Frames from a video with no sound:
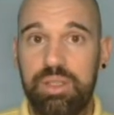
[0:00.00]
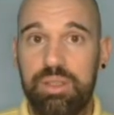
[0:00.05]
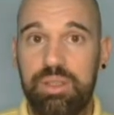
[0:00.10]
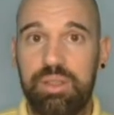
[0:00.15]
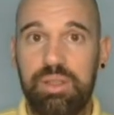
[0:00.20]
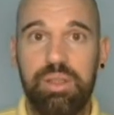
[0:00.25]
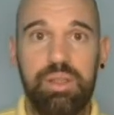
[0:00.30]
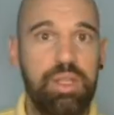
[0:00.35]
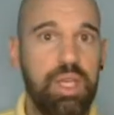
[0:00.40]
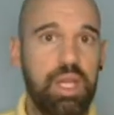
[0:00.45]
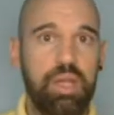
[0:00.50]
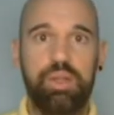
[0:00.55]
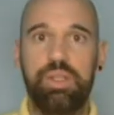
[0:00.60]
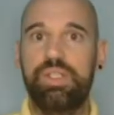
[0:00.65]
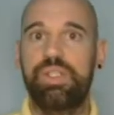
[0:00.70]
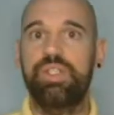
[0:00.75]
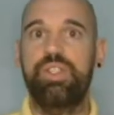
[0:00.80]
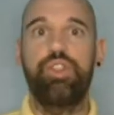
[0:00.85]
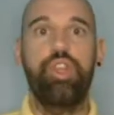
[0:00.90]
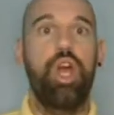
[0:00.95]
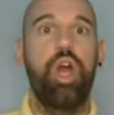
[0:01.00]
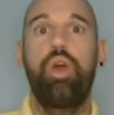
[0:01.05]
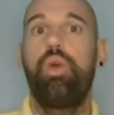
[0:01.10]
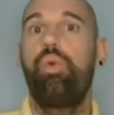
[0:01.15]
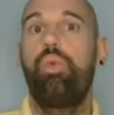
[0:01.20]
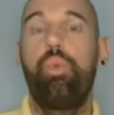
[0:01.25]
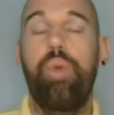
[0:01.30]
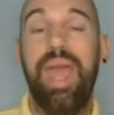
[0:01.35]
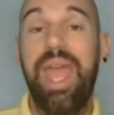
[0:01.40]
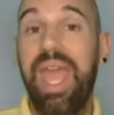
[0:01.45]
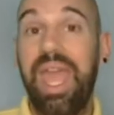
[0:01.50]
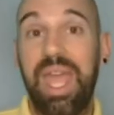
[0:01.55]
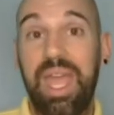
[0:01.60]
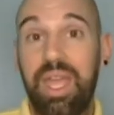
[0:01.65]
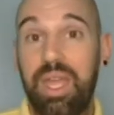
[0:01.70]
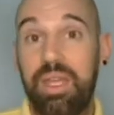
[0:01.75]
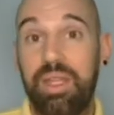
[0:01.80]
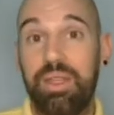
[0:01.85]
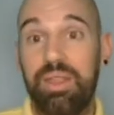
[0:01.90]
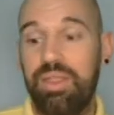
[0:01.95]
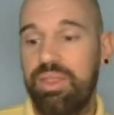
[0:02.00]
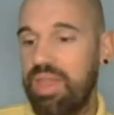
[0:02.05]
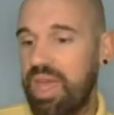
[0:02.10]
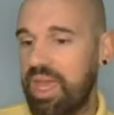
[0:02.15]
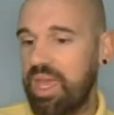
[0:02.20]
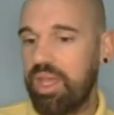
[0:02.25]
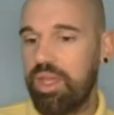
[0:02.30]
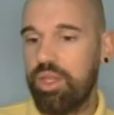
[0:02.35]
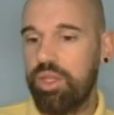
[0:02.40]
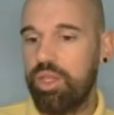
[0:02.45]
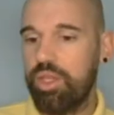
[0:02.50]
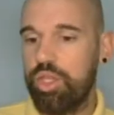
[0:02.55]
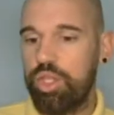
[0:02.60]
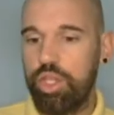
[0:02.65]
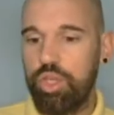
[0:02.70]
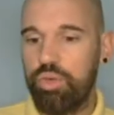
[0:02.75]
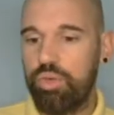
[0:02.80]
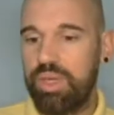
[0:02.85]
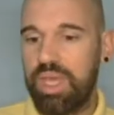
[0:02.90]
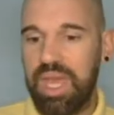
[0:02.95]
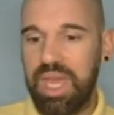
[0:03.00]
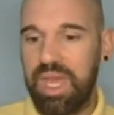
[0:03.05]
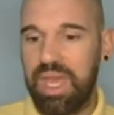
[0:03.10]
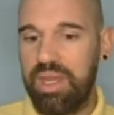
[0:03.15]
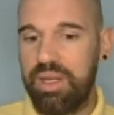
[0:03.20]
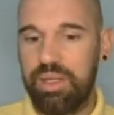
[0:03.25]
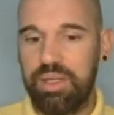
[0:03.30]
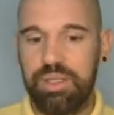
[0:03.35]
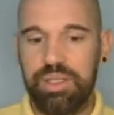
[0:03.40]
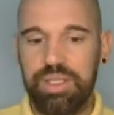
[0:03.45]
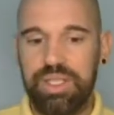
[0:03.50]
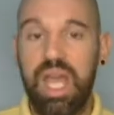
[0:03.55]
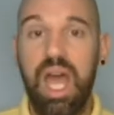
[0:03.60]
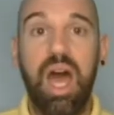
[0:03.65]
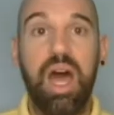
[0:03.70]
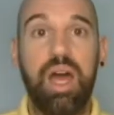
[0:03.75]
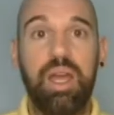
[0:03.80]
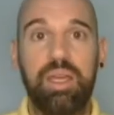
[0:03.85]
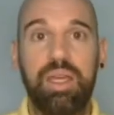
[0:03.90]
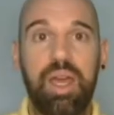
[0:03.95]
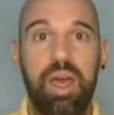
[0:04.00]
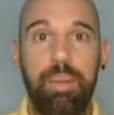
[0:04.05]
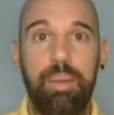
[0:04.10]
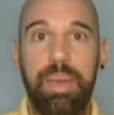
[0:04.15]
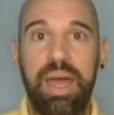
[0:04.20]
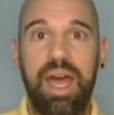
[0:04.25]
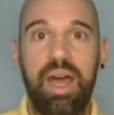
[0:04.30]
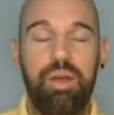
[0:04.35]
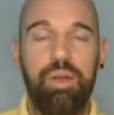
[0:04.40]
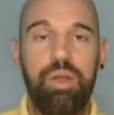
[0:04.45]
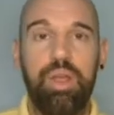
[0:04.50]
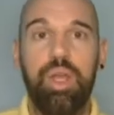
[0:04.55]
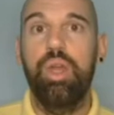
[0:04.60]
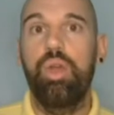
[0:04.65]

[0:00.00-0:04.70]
There's no way that you can talk about